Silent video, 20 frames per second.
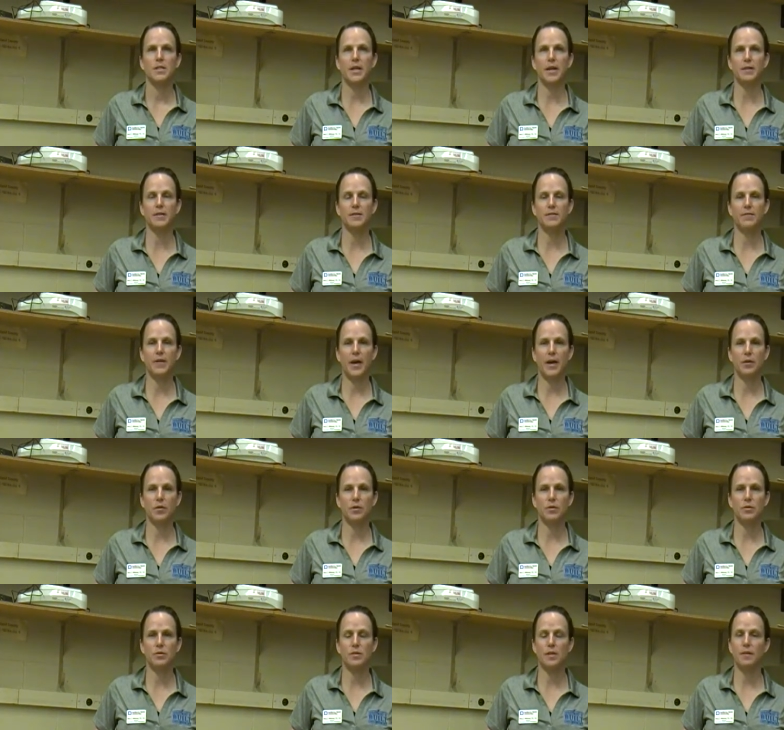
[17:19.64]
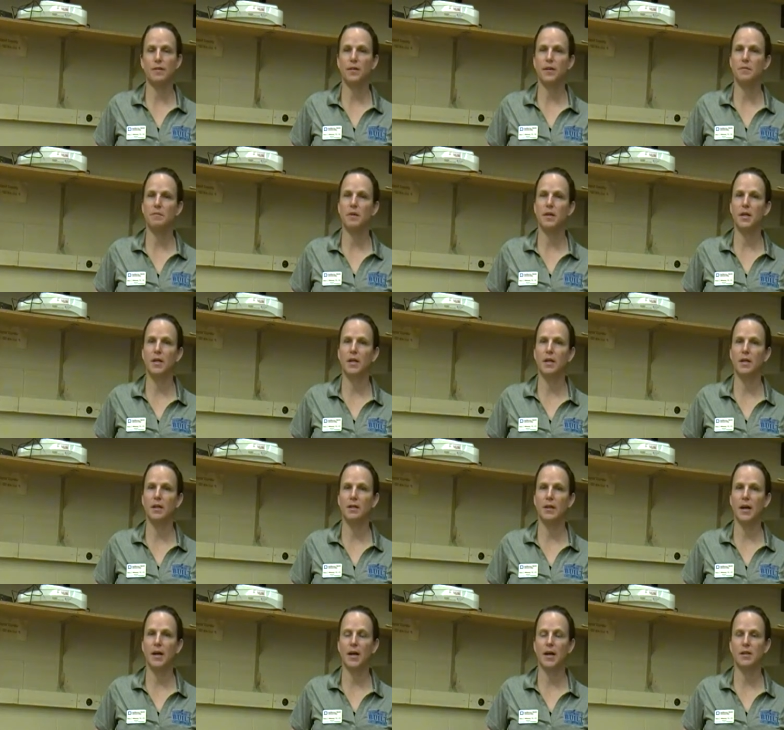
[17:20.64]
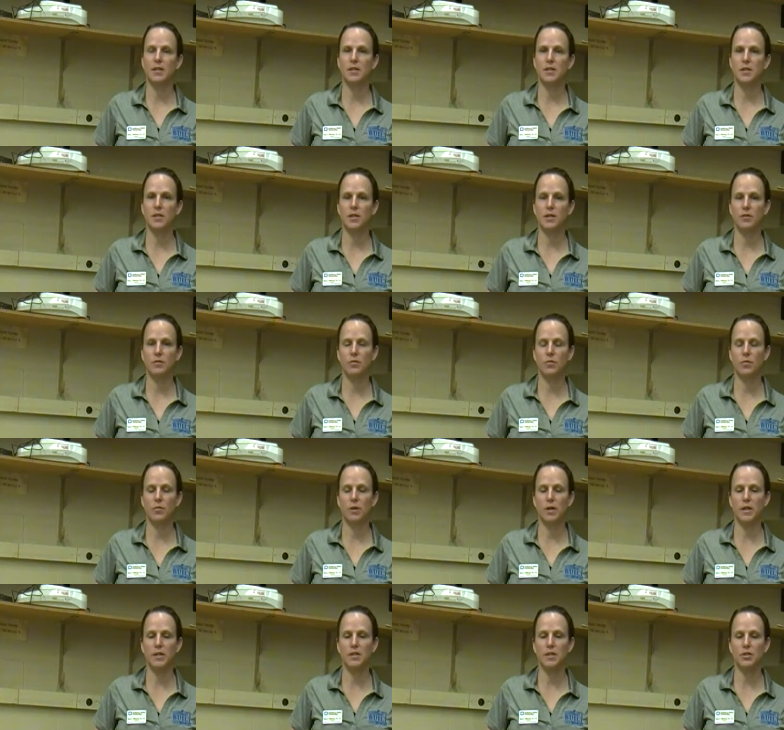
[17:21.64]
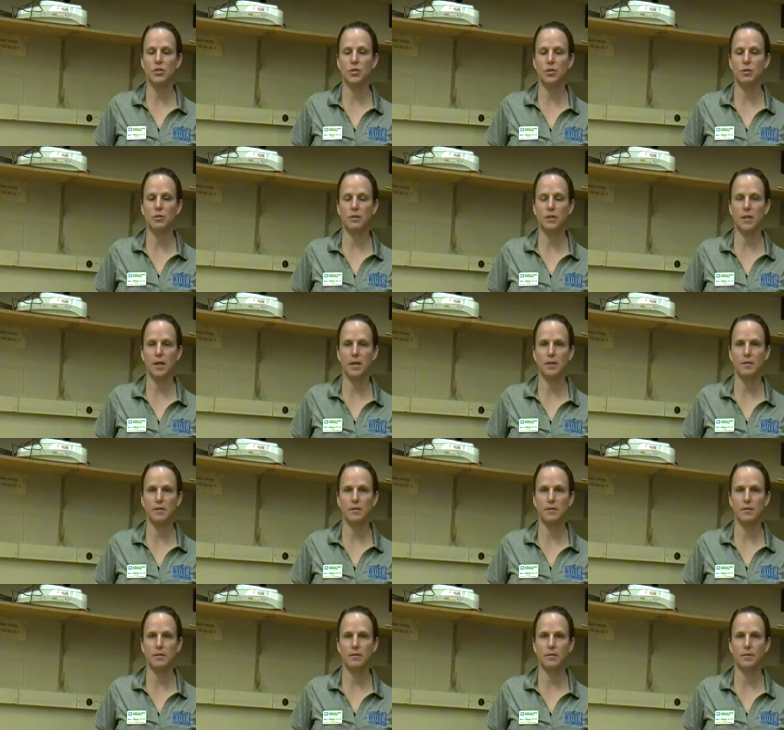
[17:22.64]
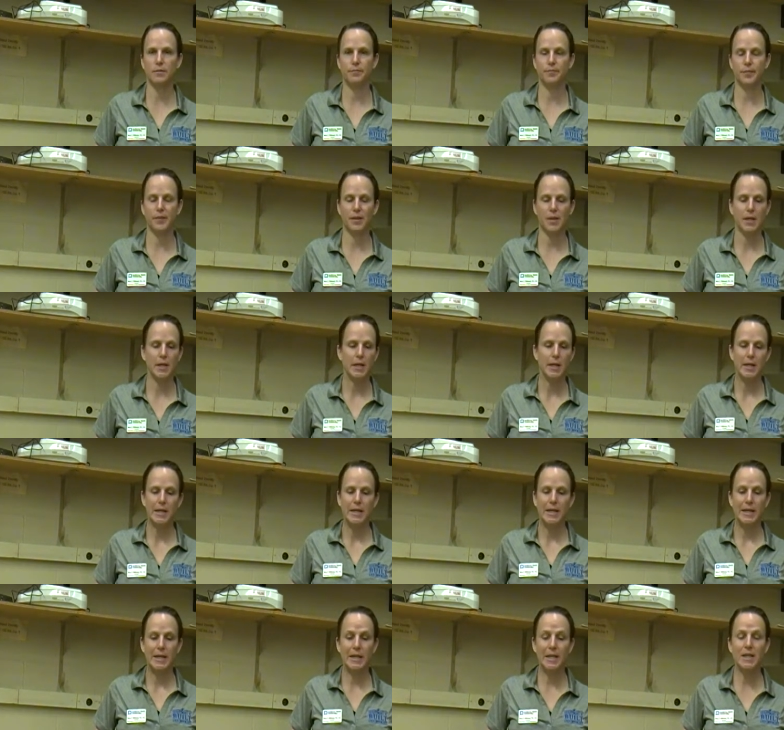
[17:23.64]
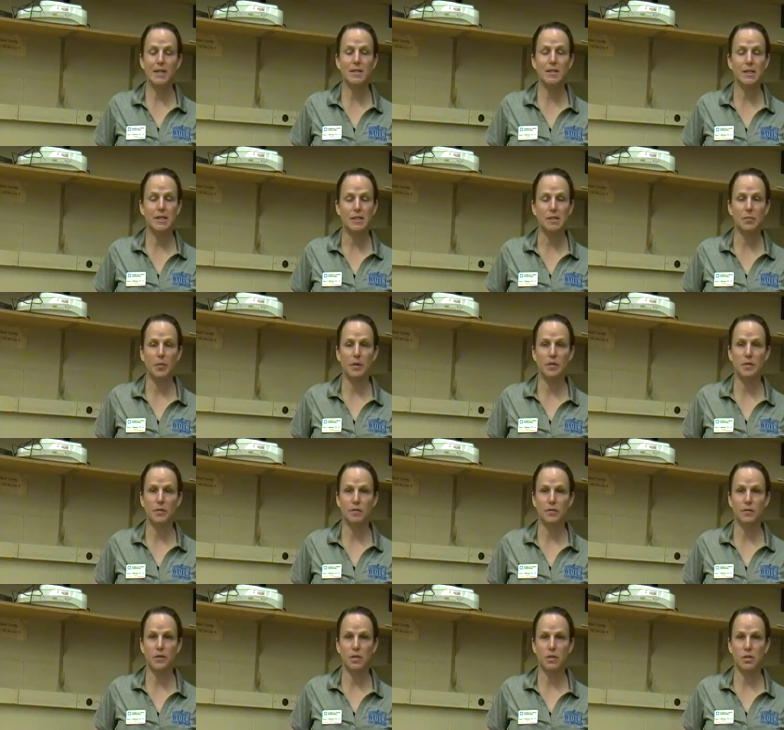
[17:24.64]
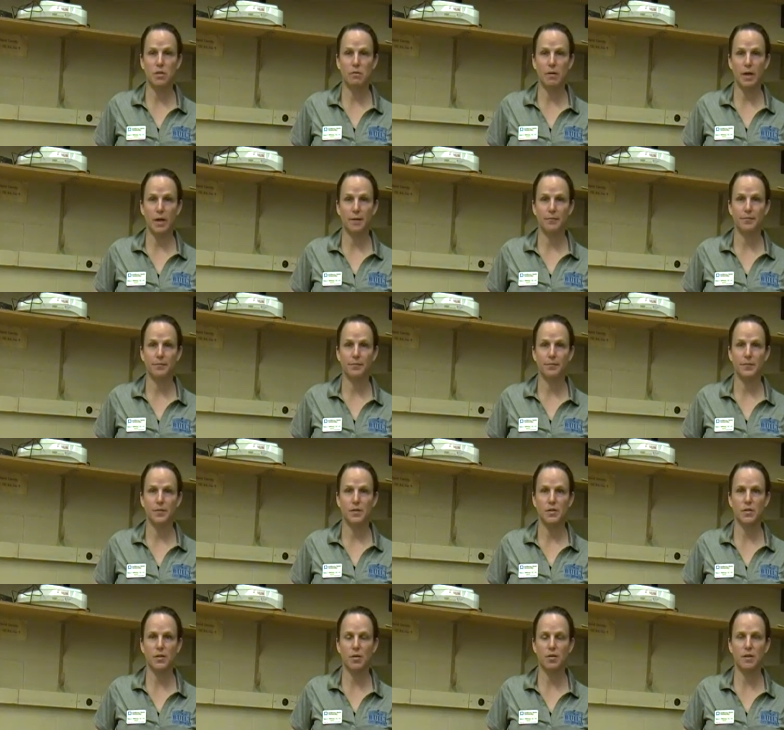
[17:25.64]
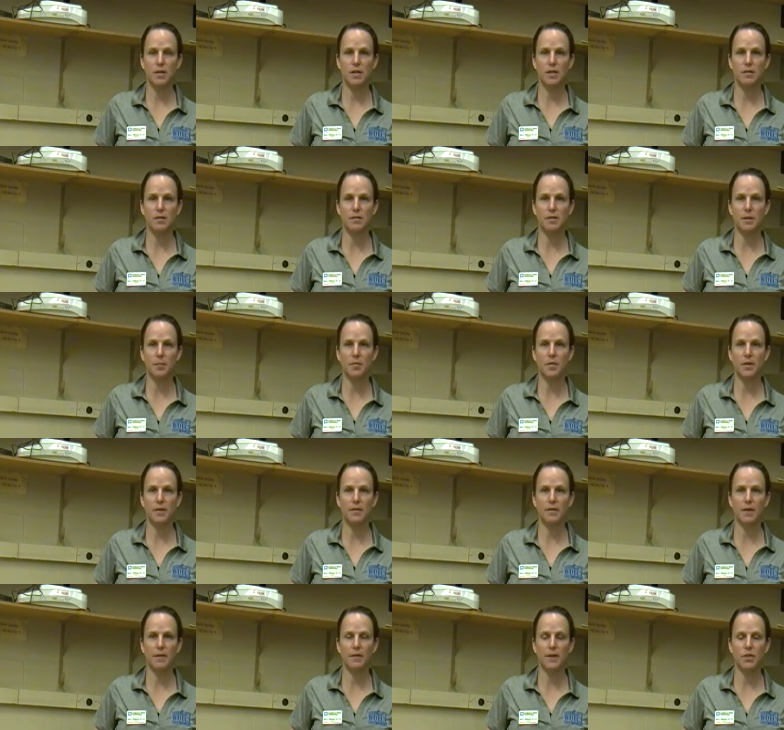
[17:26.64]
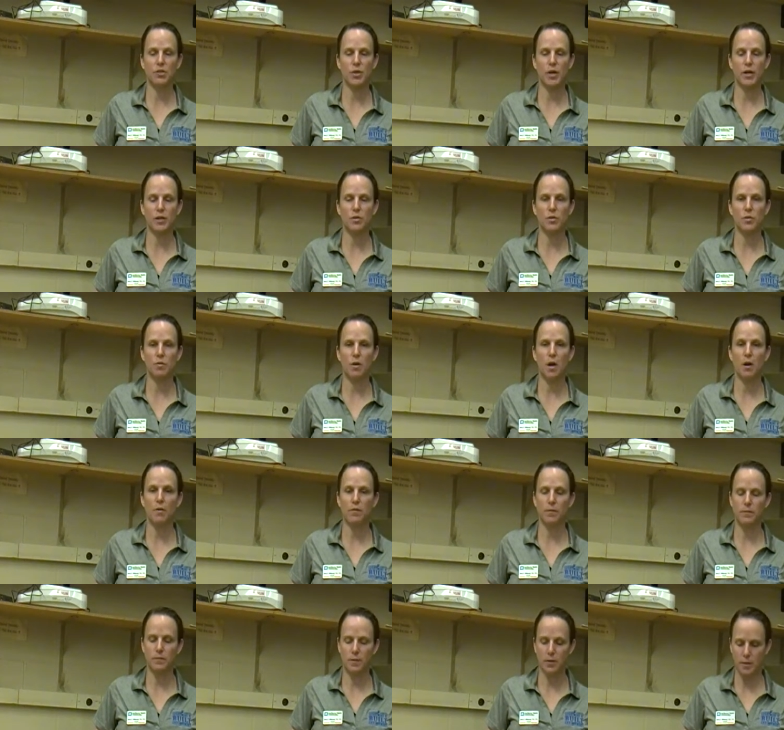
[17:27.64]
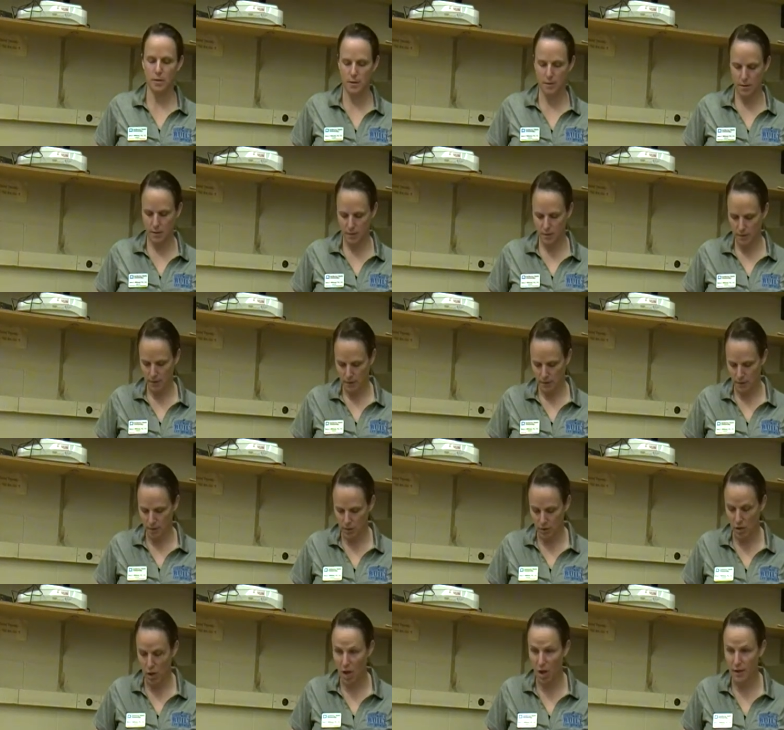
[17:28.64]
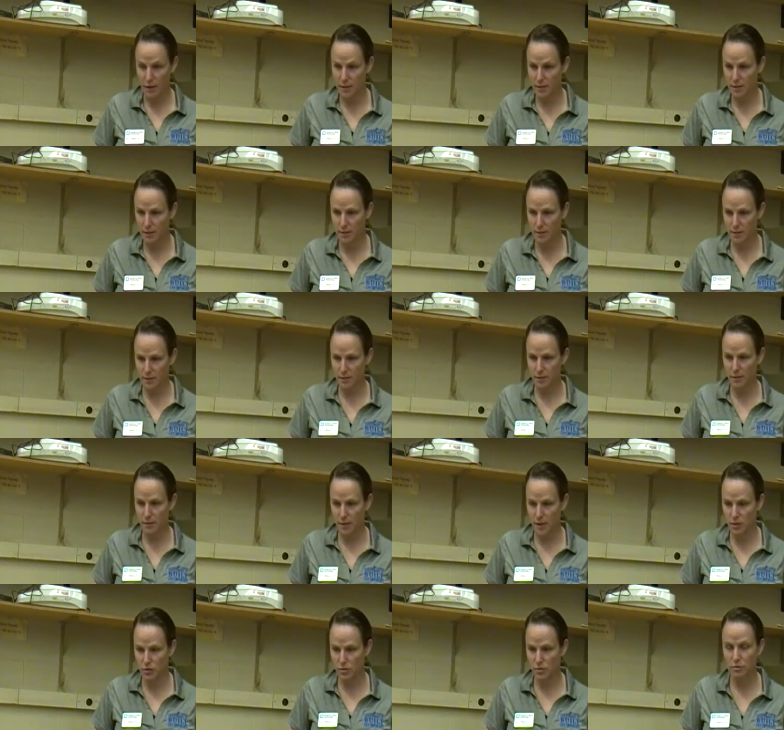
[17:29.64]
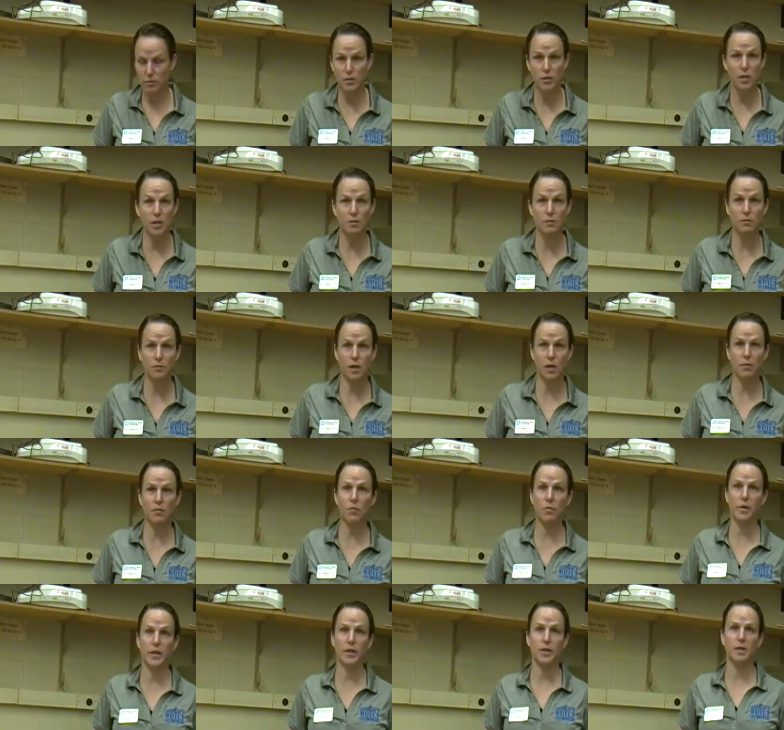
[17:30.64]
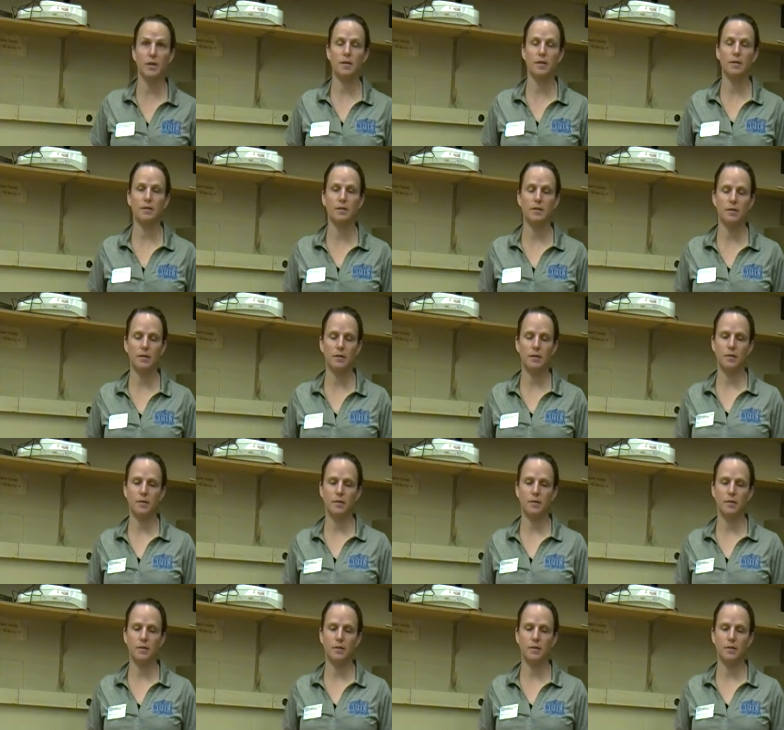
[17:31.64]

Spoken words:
test values, they may ask for additional tests. It is expensive to do that, so it is something that they try and do a lot. They avoid it